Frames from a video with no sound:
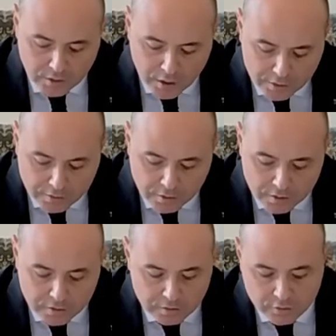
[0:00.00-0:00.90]
IRA's
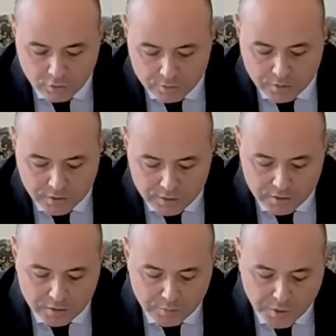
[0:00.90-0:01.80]

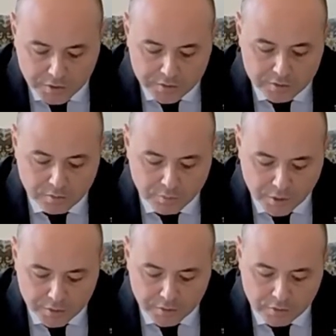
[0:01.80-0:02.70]
non-legally
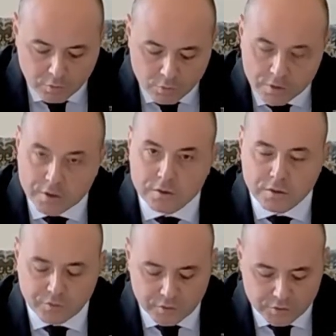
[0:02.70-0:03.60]
binding working
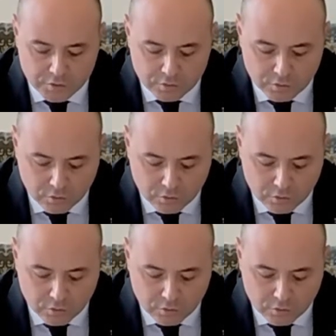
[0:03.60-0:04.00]
definition